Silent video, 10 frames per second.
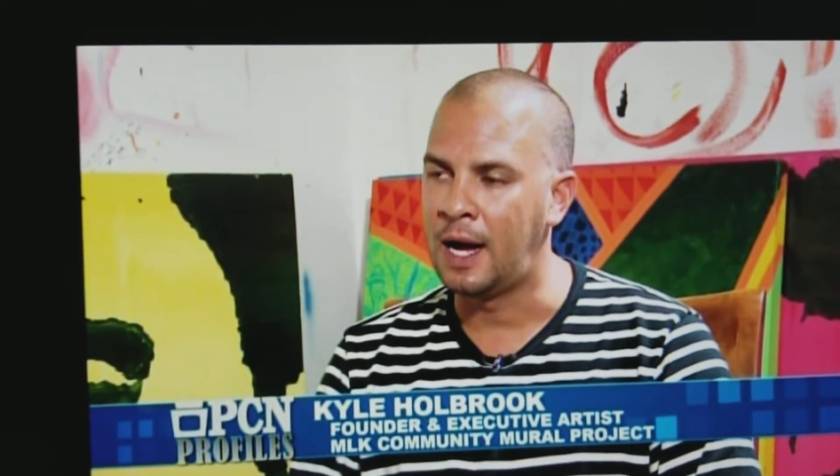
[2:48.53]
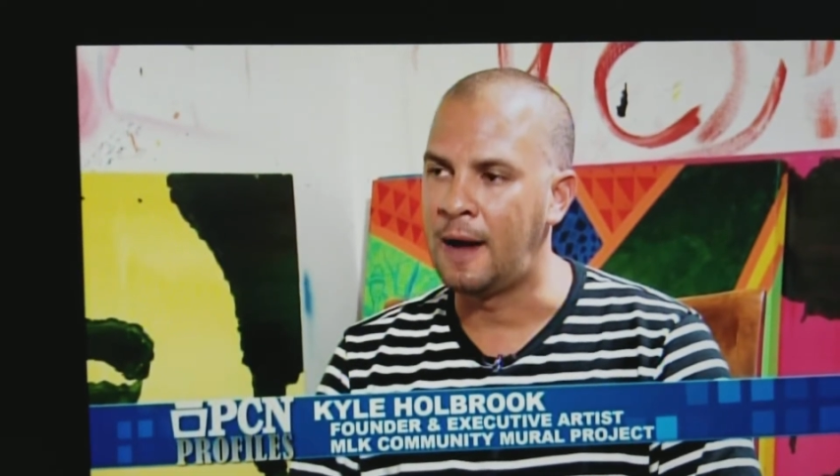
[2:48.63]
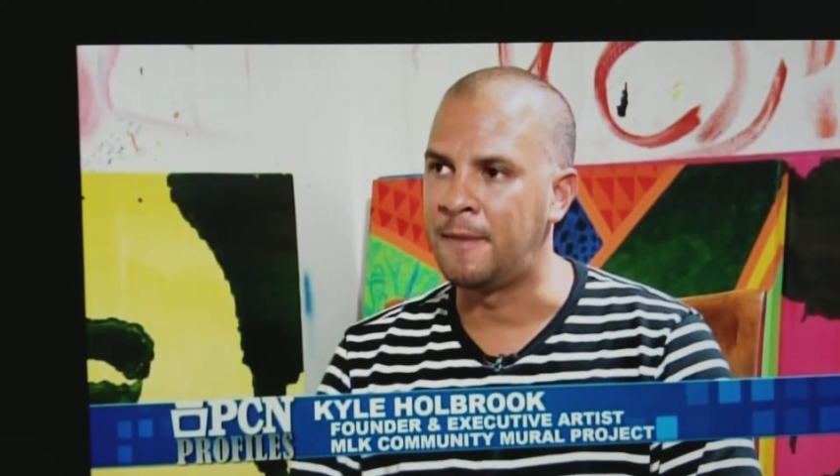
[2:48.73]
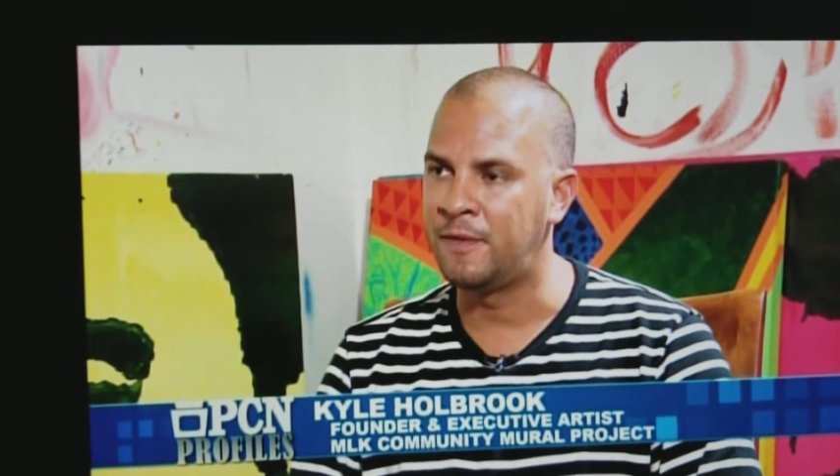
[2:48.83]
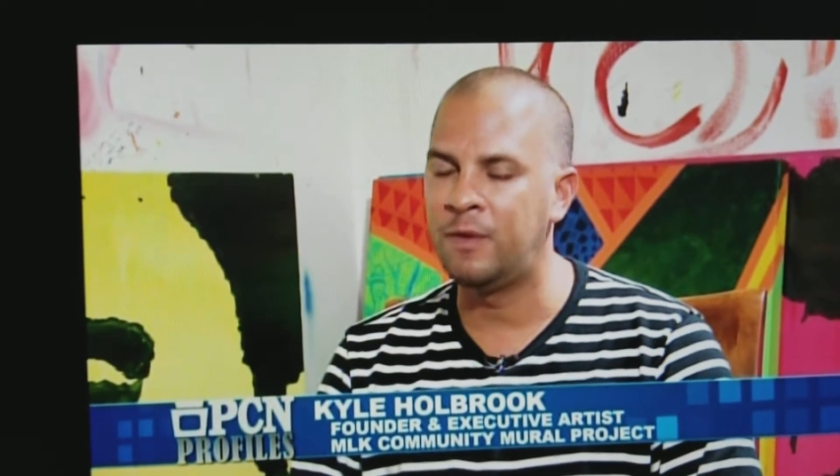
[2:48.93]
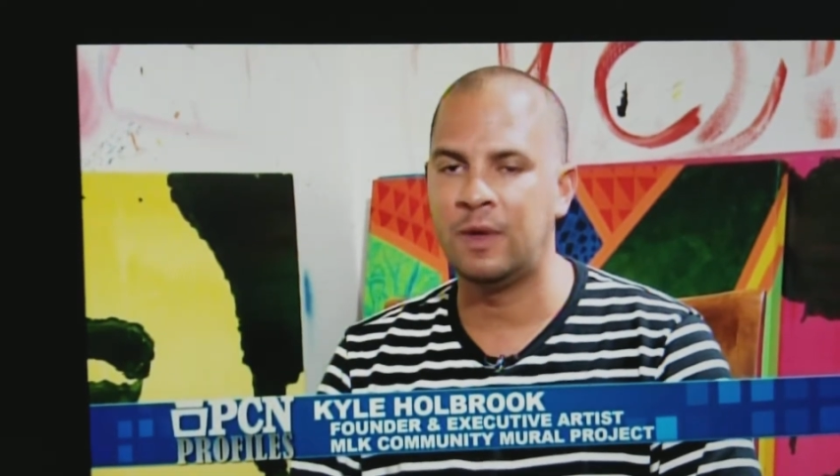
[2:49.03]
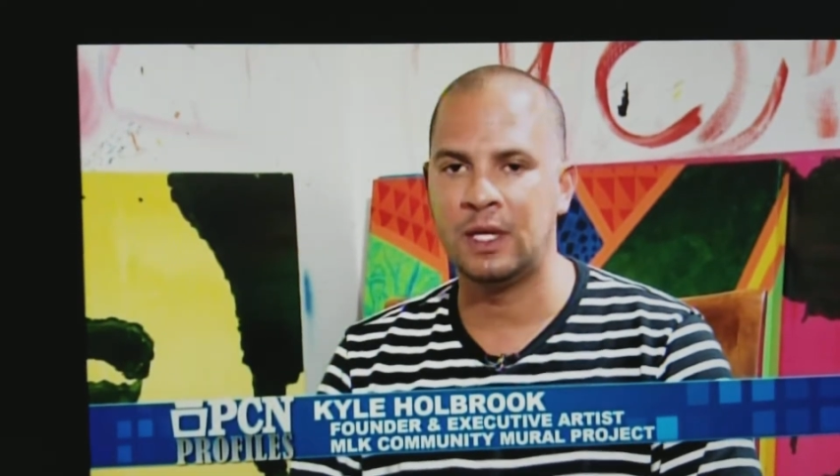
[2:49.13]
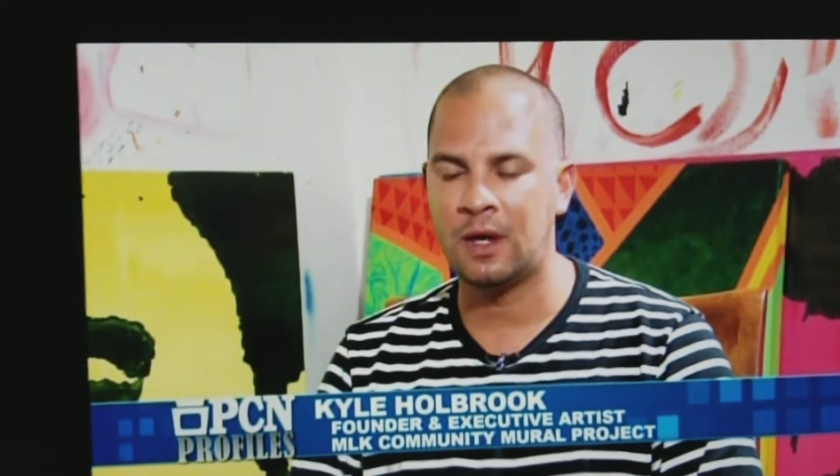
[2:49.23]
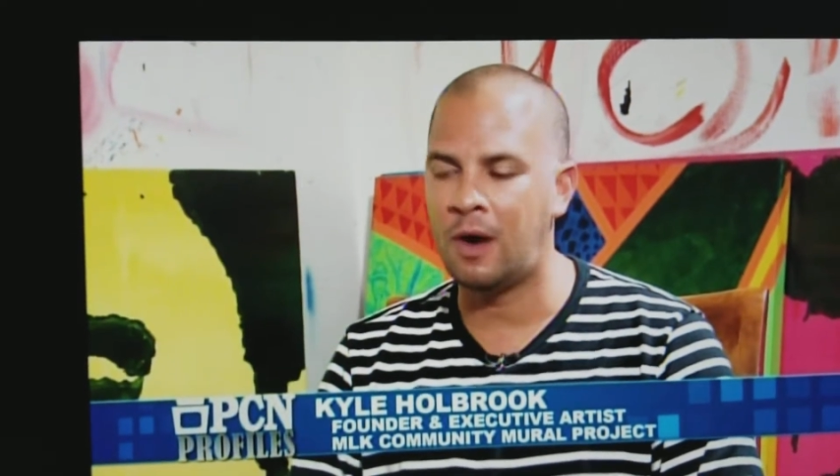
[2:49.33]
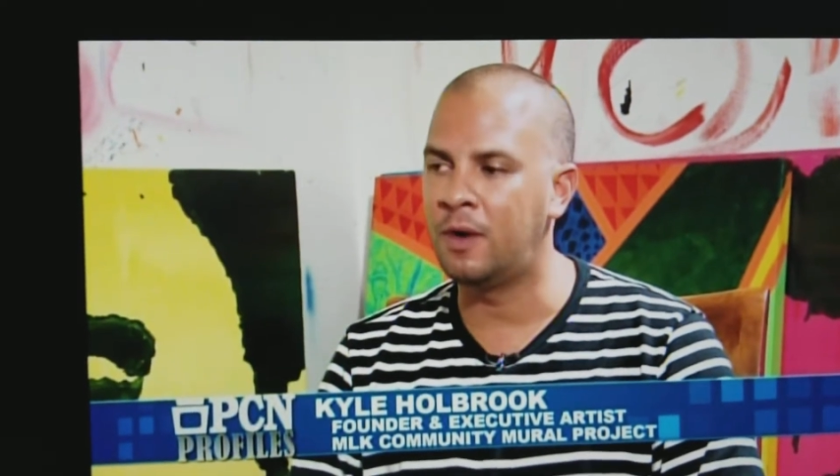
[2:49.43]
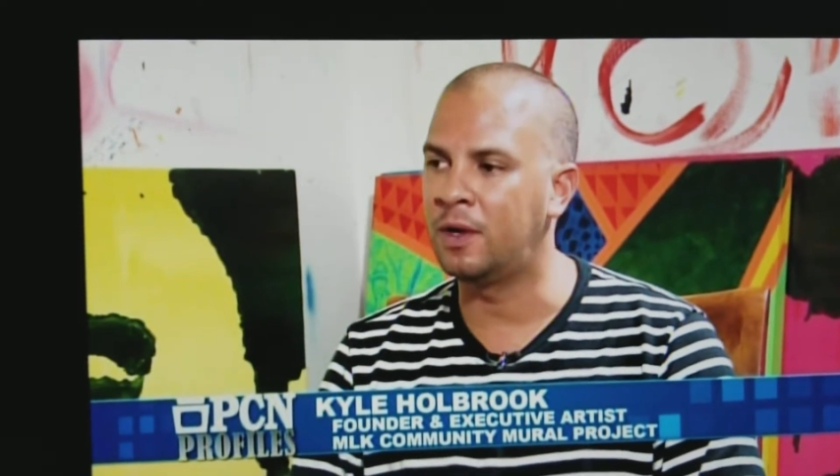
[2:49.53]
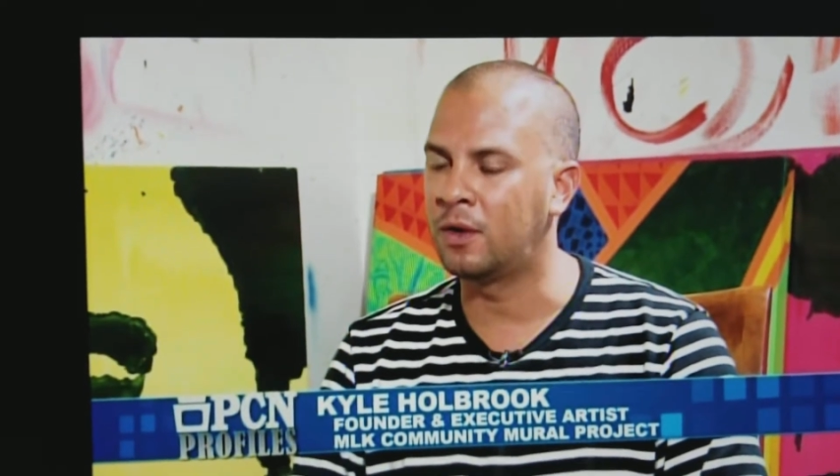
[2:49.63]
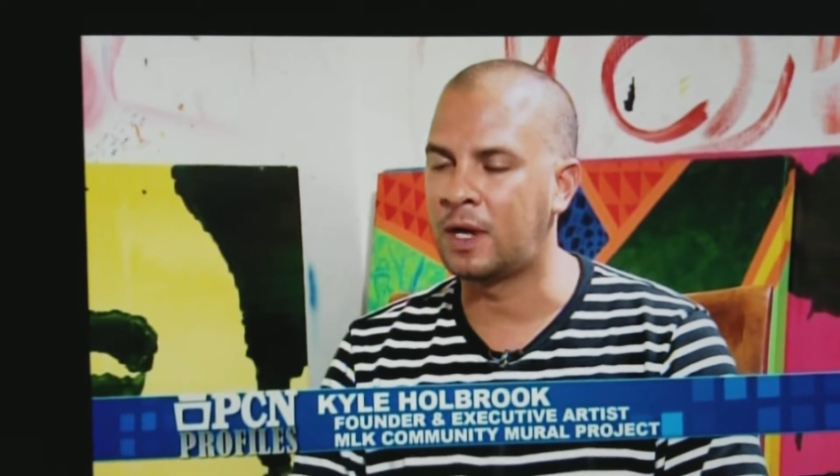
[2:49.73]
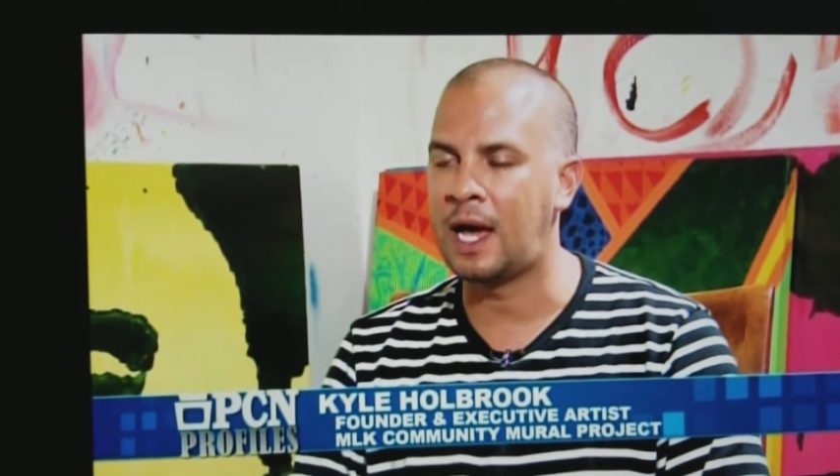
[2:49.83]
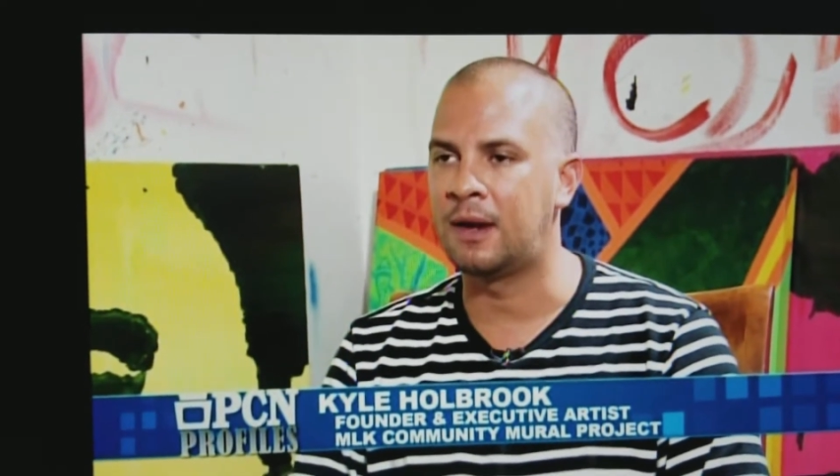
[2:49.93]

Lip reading: if you really go and look at